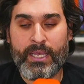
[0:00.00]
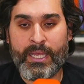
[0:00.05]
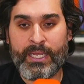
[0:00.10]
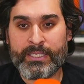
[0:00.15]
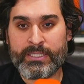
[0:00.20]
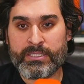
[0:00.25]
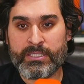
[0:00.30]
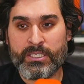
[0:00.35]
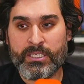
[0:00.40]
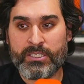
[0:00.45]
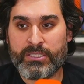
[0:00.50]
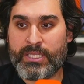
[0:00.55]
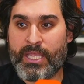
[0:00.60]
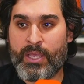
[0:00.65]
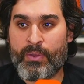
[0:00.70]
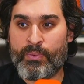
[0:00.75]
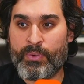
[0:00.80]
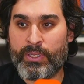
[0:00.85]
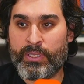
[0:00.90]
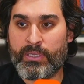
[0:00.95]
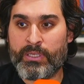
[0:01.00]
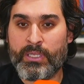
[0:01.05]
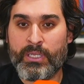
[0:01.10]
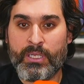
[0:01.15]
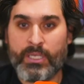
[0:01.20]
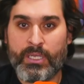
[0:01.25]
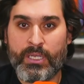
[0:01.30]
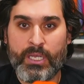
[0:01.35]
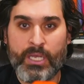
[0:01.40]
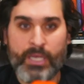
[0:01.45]
and they will
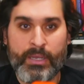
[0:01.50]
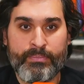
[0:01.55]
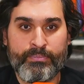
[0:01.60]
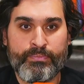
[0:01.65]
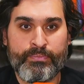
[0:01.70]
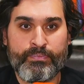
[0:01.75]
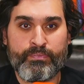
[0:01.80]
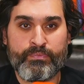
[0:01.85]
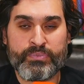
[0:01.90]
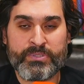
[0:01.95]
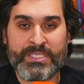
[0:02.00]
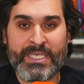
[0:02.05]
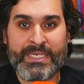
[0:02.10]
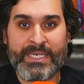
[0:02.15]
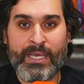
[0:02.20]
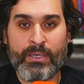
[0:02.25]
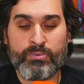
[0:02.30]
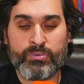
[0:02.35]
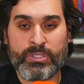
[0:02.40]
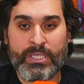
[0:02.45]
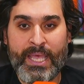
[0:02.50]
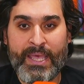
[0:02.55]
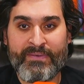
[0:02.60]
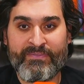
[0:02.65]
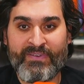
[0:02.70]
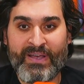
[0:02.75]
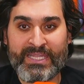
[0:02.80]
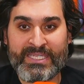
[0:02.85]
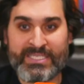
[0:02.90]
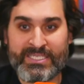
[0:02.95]
send out their
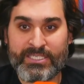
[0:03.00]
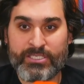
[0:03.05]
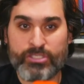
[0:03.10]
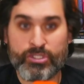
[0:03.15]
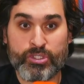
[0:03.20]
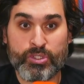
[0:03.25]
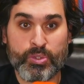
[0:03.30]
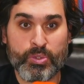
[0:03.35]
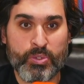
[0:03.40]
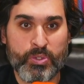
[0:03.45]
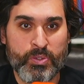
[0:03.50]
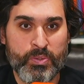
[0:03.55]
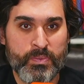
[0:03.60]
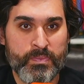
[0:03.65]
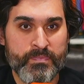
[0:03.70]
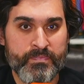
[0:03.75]
validators to you.